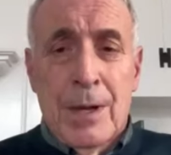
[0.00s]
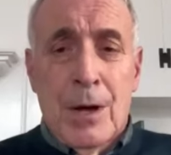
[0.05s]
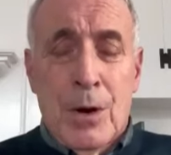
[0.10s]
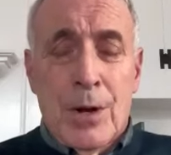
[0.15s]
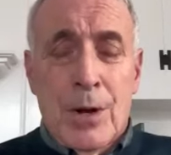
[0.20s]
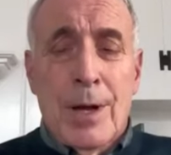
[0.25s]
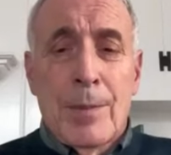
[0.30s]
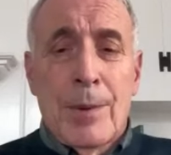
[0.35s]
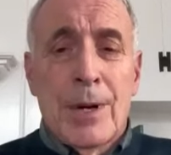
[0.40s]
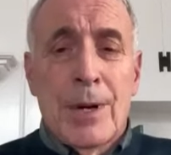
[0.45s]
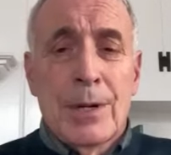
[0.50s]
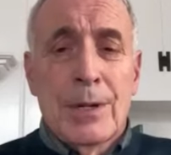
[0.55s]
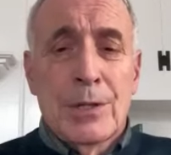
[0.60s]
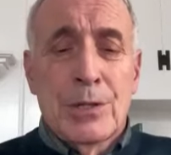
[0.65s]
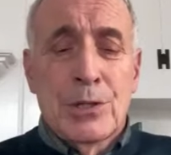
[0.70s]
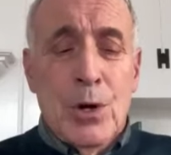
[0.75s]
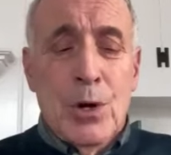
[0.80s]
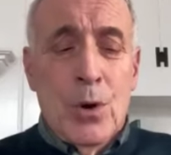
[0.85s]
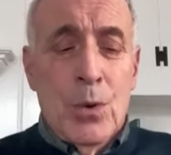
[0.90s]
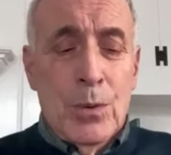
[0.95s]
Okay,
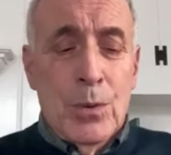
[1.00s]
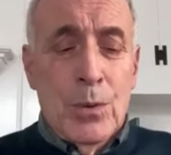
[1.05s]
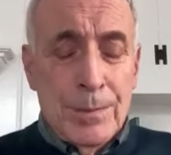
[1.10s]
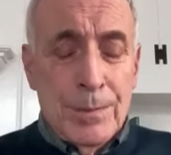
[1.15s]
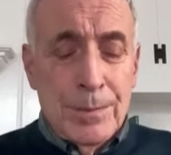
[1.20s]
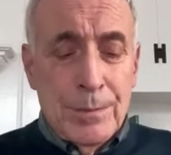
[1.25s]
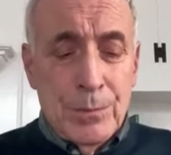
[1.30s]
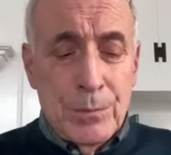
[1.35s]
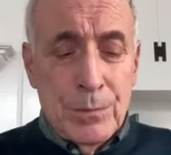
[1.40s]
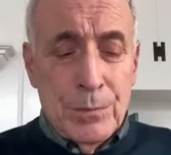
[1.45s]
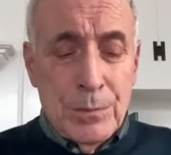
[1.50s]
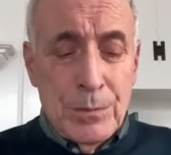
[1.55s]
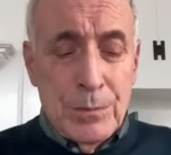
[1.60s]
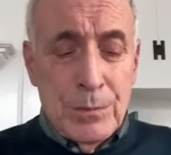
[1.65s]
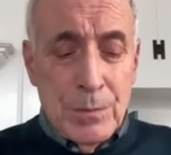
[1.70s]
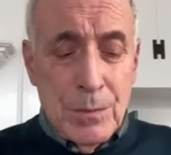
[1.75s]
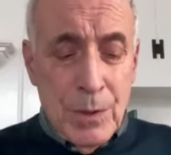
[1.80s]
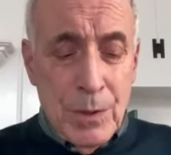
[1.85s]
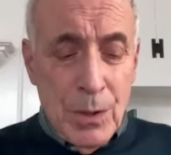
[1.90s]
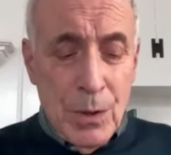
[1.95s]
but so
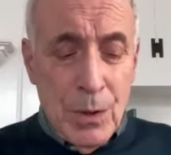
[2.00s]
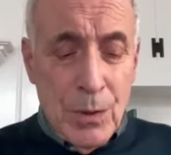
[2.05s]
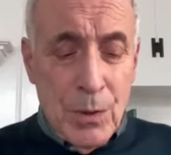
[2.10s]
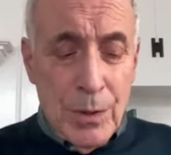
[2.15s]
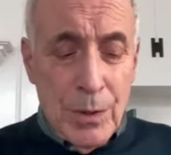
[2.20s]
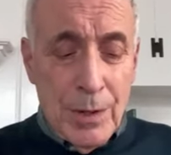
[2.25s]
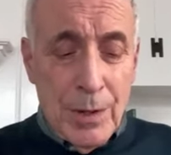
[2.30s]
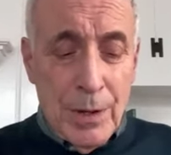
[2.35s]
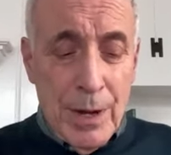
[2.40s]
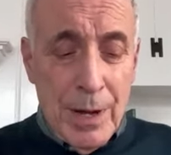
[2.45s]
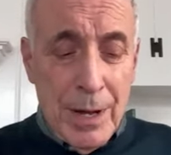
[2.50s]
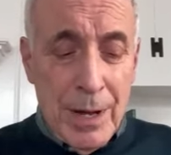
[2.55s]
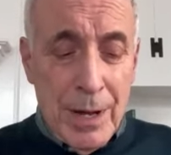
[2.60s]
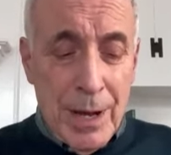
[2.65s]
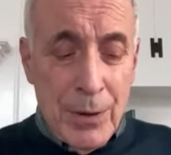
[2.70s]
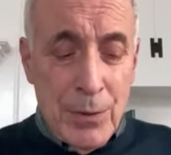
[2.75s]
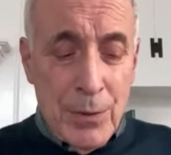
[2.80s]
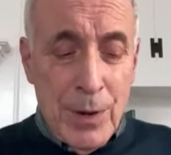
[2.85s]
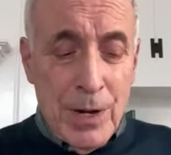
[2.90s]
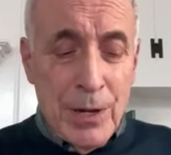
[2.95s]
you know, I,
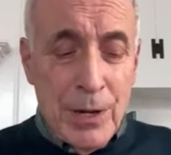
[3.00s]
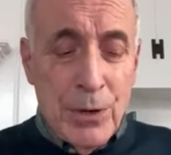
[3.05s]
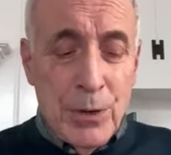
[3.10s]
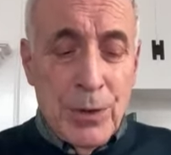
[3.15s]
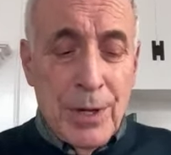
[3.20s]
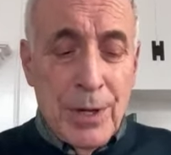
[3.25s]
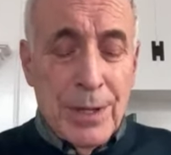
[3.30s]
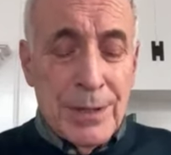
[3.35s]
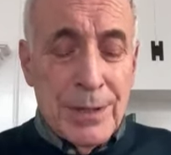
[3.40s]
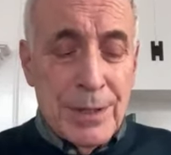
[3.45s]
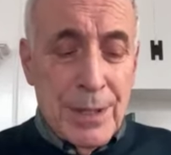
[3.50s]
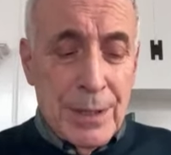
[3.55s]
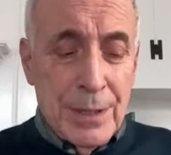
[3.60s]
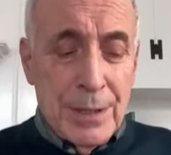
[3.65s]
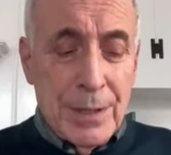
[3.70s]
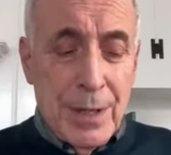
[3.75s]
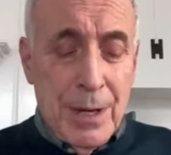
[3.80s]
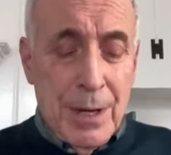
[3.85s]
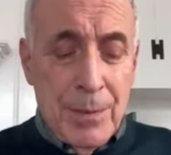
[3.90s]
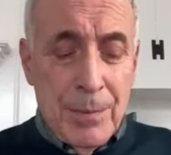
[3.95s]
I grant you this
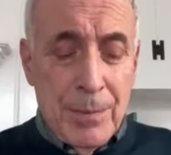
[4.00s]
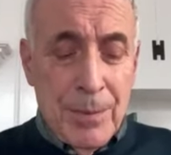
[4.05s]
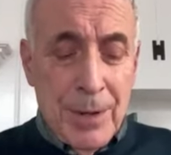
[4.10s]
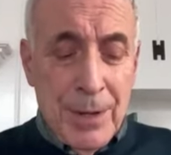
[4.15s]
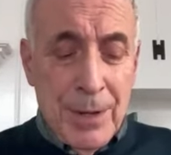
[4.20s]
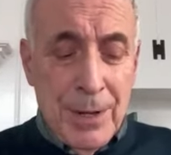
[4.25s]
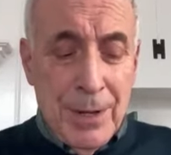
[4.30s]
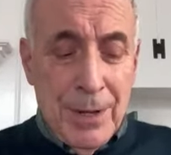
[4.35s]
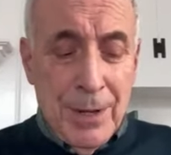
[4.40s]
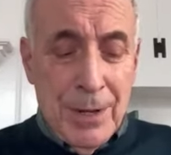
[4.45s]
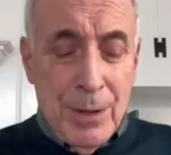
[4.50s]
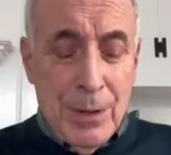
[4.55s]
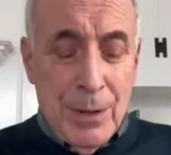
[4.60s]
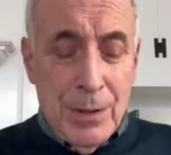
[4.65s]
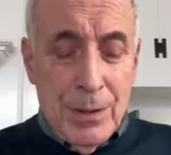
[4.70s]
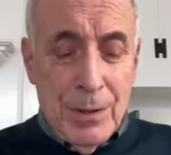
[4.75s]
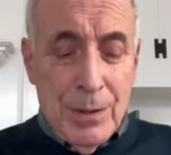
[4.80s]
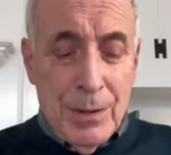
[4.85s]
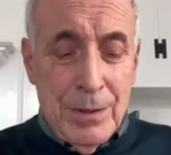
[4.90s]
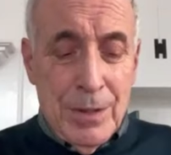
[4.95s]
that uh,
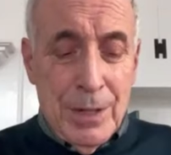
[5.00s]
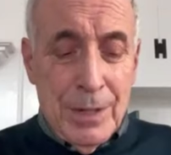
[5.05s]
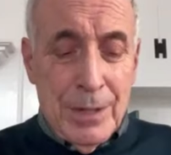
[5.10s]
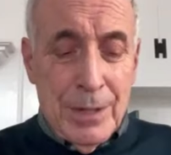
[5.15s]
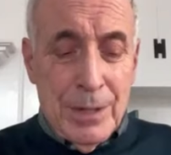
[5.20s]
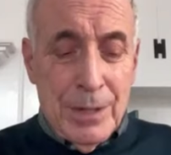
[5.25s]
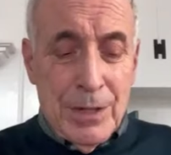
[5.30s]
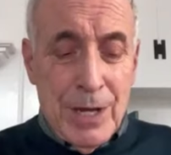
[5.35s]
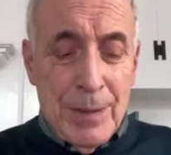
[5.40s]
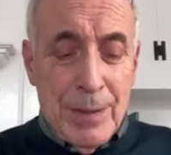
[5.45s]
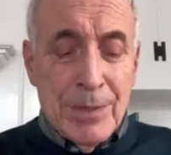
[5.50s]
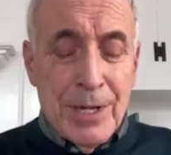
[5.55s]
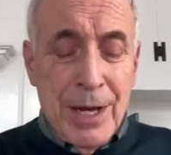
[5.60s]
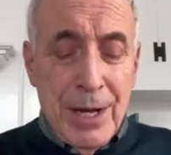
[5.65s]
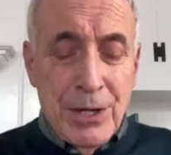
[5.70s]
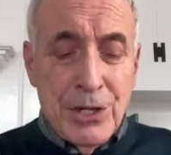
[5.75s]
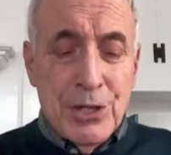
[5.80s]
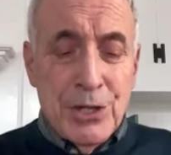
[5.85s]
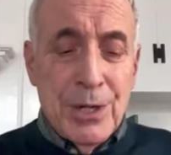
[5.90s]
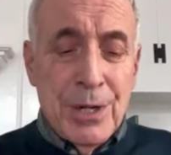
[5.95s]
that the
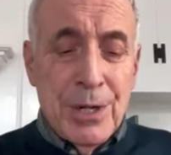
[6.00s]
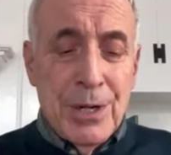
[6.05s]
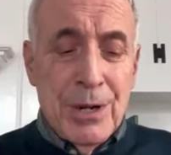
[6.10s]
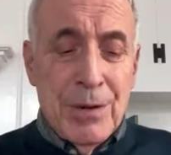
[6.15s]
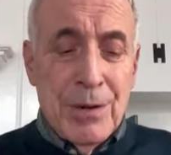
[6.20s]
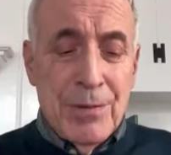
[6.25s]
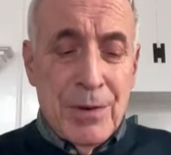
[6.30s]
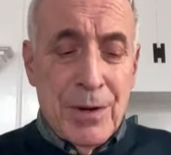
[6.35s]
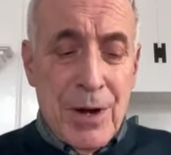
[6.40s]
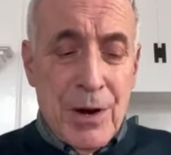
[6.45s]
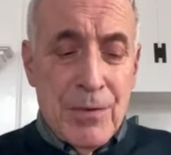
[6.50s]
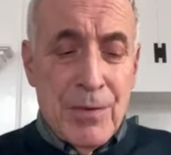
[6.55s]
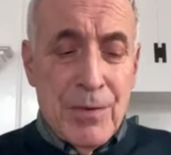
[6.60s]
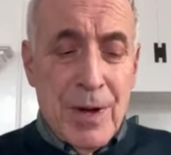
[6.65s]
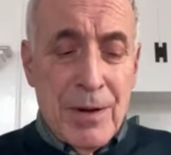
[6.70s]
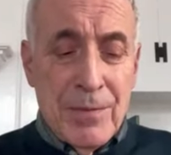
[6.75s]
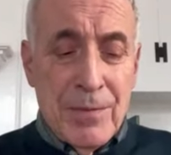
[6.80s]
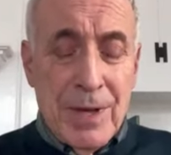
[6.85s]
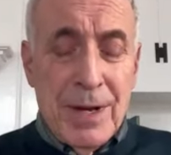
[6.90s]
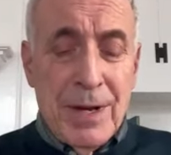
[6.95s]
temptation of a
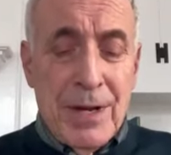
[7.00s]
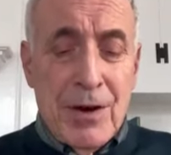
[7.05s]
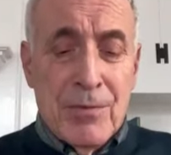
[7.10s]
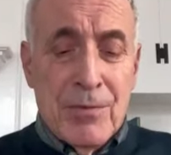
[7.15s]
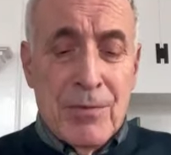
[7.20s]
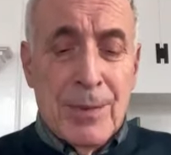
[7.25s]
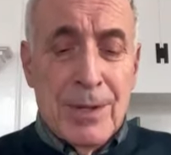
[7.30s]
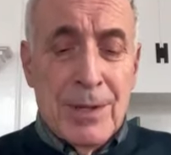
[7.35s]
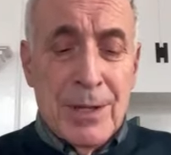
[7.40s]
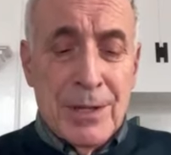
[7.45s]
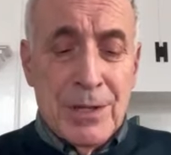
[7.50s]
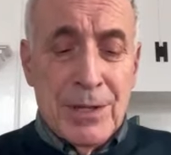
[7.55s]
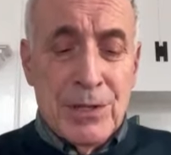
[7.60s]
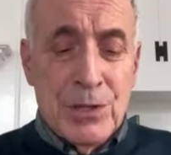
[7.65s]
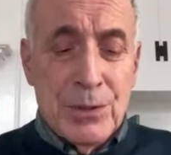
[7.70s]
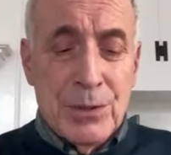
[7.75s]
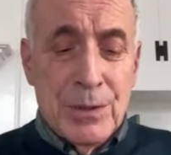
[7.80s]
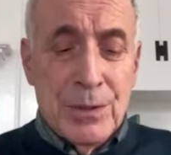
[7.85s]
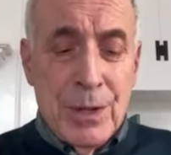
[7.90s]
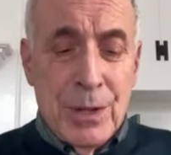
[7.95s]
government of any government
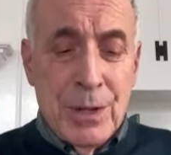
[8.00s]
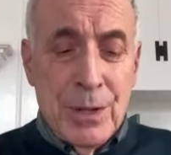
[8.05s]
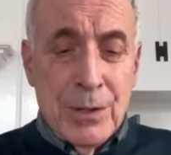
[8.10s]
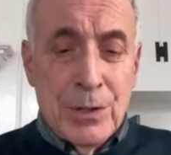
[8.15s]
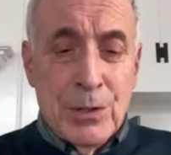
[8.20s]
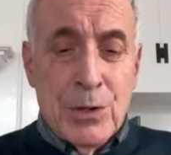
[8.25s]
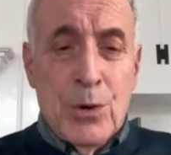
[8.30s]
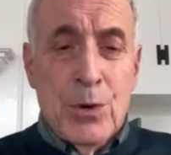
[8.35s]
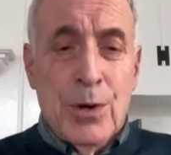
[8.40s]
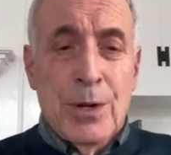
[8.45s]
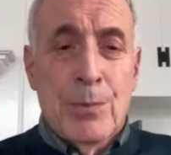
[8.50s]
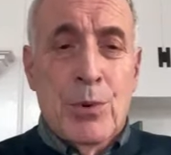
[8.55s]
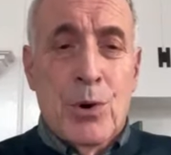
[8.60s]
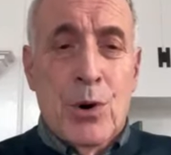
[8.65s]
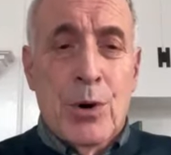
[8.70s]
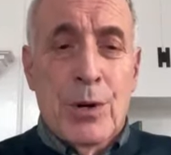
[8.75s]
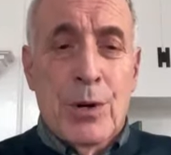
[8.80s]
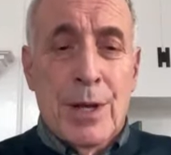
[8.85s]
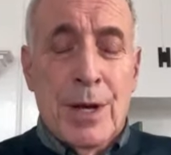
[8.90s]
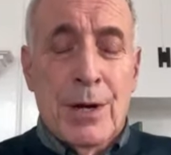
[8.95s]
that's totally
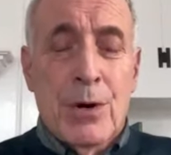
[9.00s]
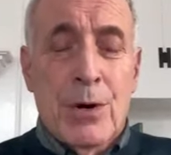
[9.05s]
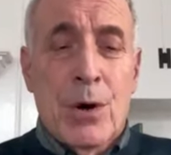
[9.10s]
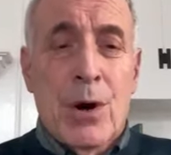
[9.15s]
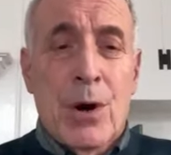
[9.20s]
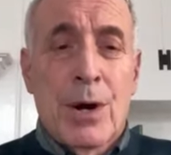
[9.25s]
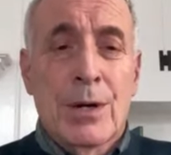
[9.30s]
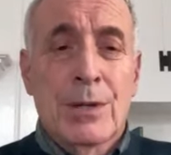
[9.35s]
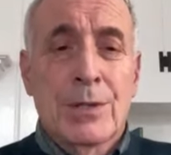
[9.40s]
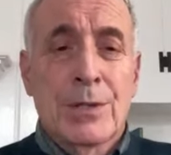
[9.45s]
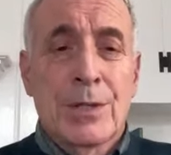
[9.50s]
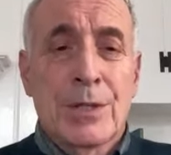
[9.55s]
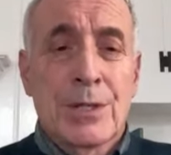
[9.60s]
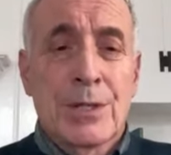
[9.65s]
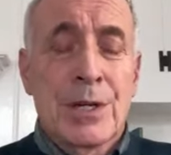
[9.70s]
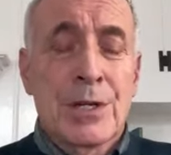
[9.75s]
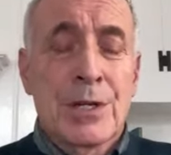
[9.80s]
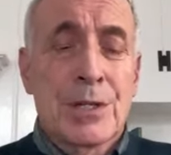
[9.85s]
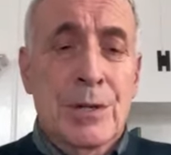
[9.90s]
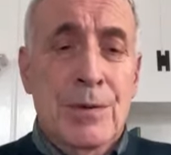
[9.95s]
broke like ours is
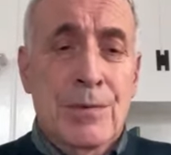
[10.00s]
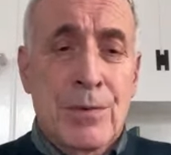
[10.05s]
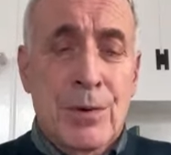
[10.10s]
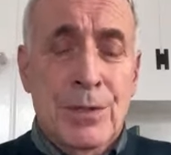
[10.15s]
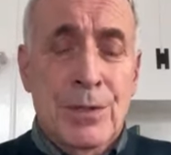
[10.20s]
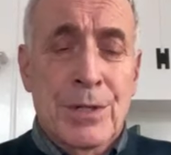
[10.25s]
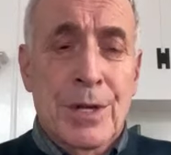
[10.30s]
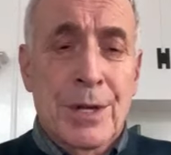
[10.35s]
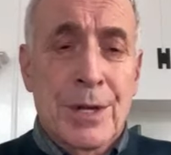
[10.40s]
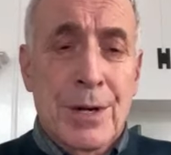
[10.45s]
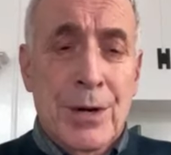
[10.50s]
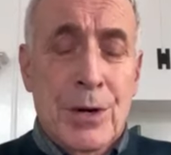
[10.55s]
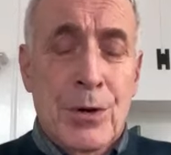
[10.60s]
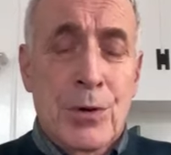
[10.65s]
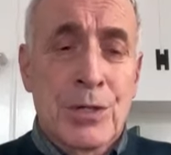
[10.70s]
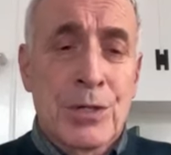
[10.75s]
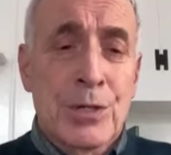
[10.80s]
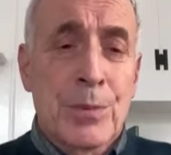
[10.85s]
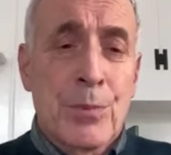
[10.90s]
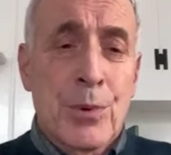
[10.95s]
just the first thing to
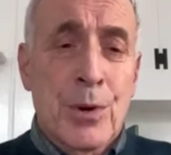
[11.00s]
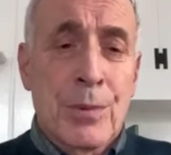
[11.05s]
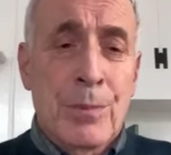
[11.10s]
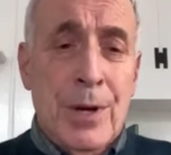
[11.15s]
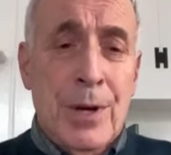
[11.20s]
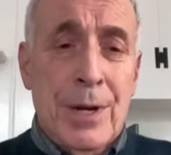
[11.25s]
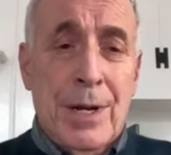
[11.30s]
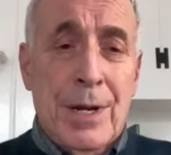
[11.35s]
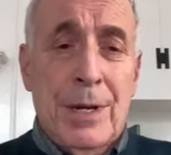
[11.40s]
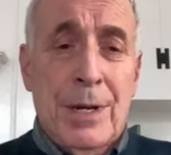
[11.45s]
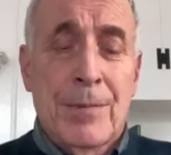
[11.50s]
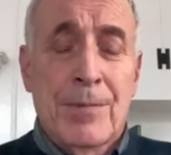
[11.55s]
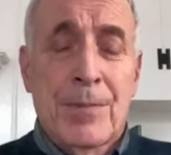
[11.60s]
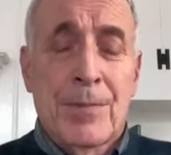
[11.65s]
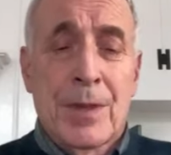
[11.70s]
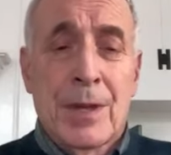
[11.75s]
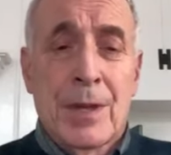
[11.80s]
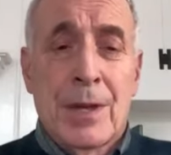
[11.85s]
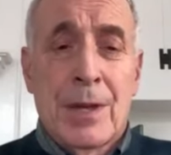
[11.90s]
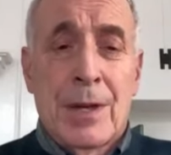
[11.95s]
do is to print money,
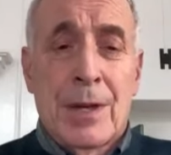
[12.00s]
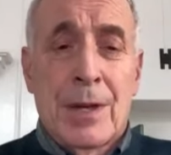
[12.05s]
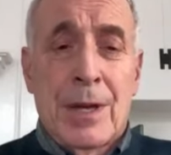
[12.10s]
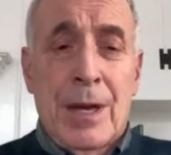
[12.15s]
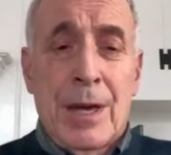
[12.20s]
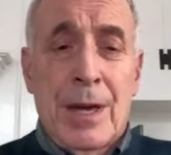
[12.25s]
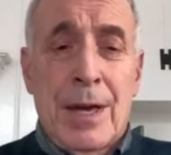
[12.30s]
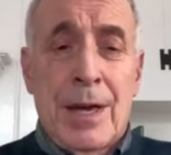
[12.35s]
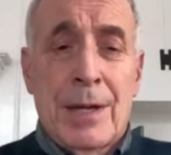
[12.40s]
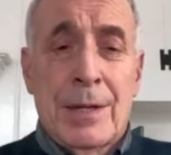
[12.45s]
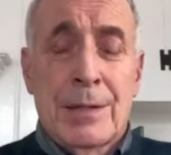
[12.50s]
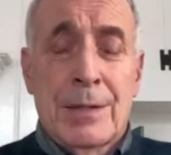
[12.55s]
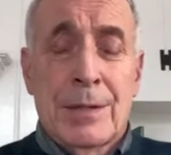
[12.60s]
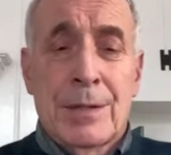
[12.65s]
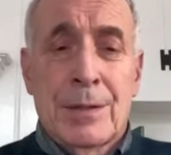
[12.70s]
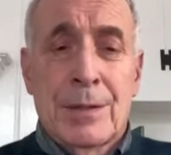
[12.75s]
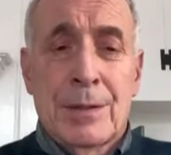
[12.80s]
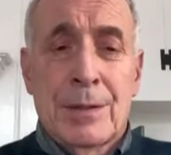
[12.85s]
and